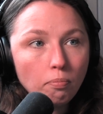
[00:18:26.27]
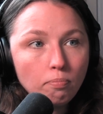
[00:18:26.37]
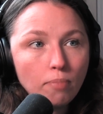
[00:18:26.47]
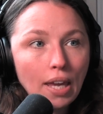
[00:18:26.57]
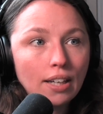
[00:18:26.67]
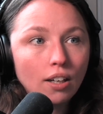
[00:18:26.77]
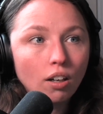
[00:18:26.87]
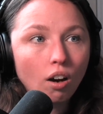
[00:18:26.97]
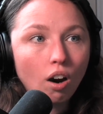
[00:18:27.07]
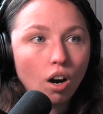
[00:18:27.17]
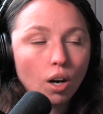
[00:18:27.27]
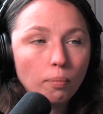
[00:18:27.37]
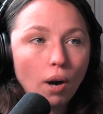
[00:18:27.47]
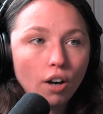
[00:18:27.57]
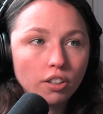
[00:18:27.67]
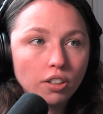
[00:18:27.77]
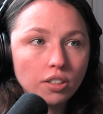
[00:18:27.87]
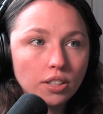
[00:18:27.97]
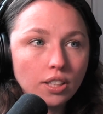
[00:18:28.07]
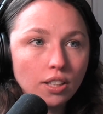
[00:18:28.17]
make our
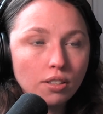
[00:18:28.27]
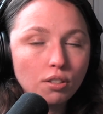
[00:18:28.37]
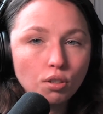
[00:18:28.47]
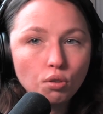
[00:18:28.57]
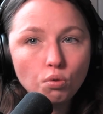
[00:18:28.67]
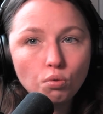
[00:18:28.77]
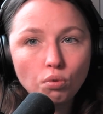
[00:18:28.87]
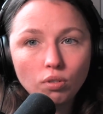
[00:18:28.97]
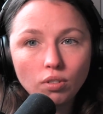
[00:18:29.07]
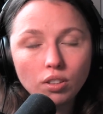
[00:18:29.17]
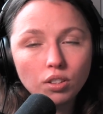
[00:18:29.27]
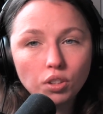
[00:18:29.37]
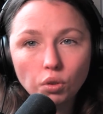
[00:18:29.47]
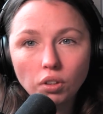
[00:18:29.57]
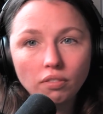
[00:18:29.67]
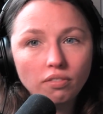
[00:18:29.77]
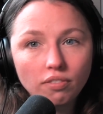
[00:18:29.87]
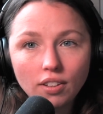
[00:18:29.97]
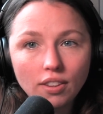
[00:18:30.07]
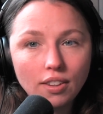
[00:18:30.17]
partners into sort
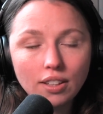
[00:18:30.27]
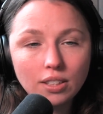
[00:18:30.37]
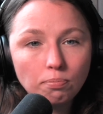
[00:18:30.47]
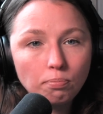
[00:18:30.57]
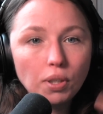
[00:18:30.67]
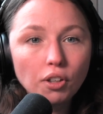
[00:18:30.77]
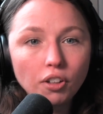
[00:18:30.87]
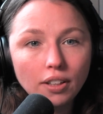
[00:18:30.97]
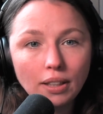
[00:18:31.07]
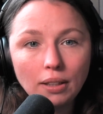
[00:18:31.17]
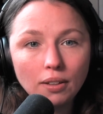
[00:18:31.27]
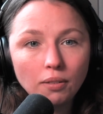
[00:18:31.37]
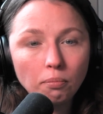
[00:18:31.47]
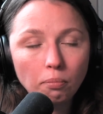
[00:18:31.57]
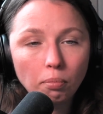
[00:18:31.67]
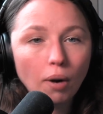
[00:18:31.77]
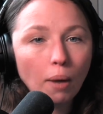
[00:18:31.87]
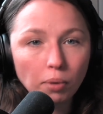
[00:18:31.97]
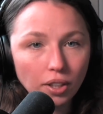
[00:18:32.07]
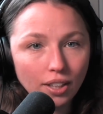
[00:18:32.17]
of this purity
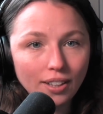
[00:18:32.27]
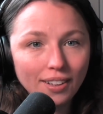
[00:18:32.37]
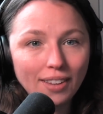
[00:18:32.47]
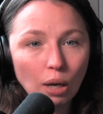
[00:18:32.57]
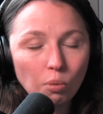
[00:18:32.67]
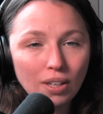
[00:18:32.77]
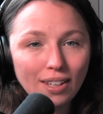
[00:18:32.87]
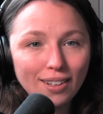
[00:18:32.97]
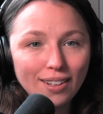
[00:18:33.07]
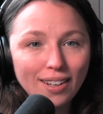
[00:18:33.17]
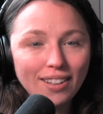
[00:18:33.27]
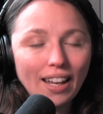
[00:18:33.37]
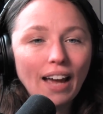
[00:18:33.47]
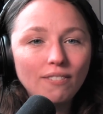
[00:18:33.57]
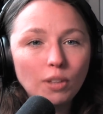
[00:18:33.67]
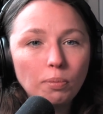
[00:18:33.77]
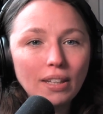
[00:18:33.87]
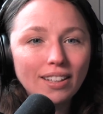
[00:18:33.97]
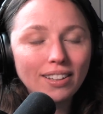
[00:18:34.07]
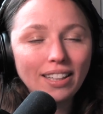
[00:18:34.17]
property that we that have to
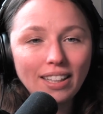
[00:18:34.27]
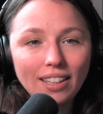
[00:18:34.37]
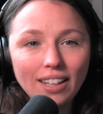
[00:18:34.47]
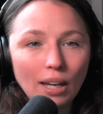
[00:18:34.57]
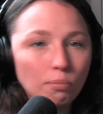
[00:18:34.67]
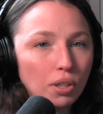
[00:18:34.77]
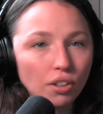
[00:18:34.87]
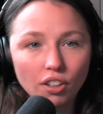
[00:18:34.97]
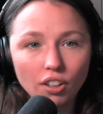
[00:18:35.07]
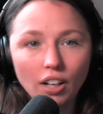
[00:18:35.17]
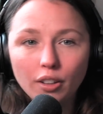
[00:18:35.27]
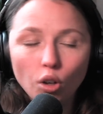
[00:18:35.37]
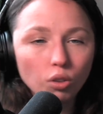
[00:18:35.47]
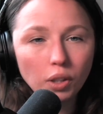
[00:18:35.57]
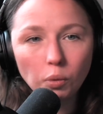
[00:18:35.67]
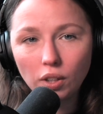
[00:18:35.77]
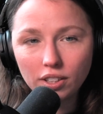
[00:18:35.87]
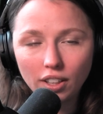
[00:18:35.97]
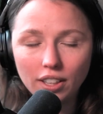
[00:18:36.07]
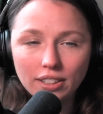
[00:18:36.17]
be clean and pure and only
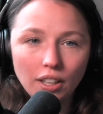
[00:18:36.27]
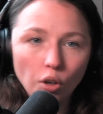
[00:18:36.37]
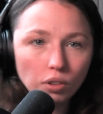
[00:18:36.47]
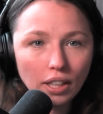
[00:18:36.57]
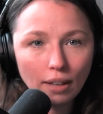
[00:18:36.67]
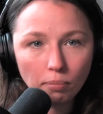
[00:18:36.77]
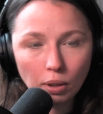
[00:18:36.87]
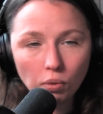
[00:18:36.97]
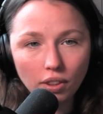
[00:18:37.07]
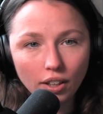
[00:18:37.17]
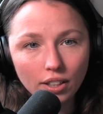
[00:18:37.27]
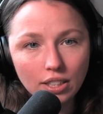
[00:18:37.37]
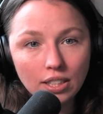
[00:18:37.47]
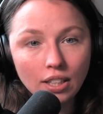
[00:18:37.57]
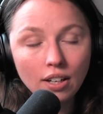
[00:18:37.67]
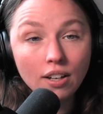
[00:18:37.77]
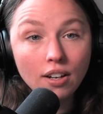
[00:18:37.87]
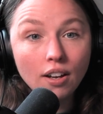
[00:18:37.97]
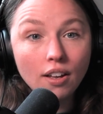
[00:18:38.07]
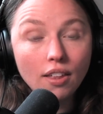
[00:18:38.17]
want us and only have been with us
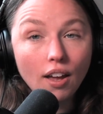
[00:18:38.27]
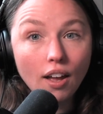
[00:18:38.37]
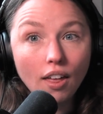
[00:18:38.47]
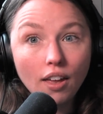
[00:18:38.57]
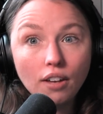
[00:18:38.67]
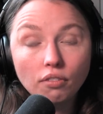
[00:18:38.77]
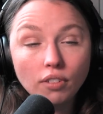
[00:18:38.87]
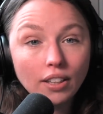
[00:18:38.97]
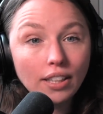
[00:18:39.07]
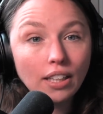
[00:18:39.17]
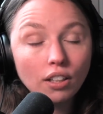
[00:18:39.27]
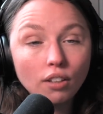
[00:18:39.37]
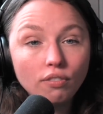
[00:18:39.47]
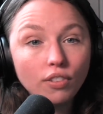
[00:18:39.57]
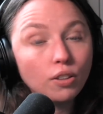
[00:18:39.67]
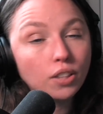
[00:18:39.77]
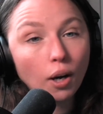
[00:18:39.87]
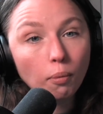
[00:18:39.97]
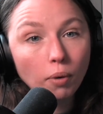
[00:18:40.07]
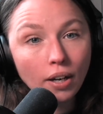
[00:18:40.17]
mm. it really can confuse
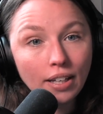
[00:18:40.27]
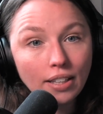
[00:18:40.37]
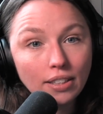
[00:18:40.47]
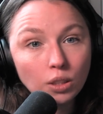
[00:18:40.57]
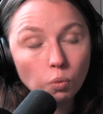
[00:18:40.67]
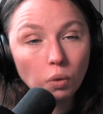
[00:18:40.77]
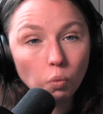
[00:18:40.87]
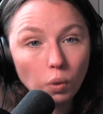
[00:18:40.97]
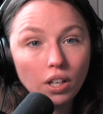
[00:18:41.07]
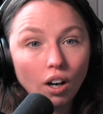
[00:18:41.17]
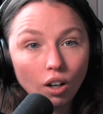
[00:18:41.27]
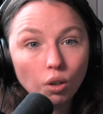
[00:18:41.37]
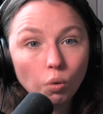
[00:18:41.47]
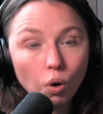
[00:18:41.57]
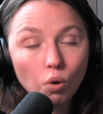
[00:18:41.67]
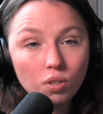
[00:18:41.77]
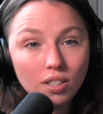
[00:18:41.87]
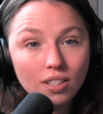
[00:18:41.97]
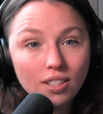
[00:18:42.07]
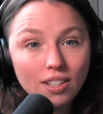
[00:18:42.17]
our brains when we are
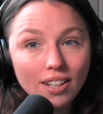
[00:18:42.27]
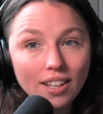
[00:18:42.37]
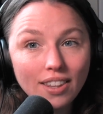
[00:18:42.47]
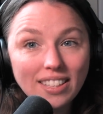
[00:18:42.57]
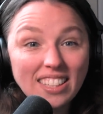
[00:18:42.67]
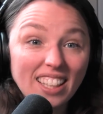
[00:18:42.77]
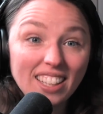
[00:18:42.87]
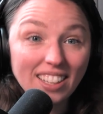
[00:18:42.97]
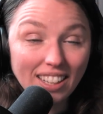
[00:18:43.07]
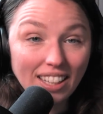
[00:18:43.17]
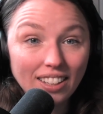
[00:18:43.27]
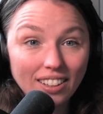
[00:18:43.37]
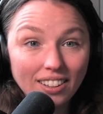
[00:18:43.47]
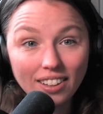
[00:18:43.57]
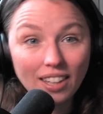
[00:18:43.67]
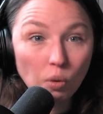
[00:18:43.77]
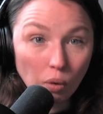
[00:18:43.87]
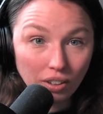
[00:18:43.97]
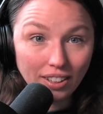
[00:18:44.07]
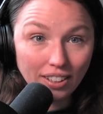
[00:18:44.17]
quote the second thing that they
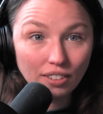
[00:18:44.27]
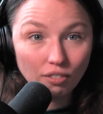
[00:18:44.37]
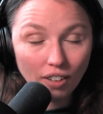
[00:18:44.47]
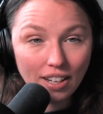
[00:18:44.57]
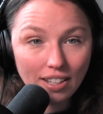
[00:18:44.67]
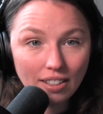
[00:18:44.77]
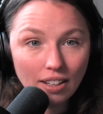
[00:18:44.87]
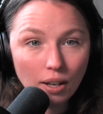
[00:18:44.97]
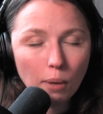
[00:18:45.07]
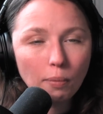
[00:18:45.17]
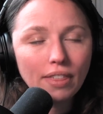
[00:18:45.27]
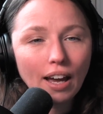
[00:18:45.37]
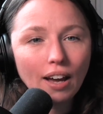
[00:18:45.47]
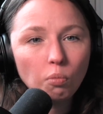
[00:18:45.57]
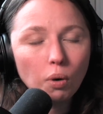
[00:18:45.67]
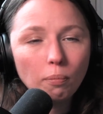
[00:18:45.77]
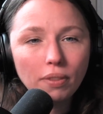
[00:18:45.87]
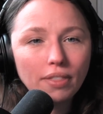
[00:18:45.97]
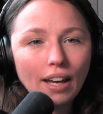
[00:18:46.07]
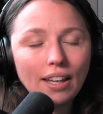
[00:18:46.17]
wanted right but that
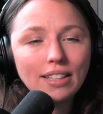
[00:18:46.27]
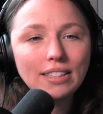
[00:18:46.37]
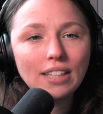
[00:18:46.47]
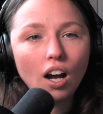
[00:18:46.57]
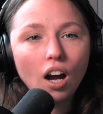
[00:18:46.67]
but that is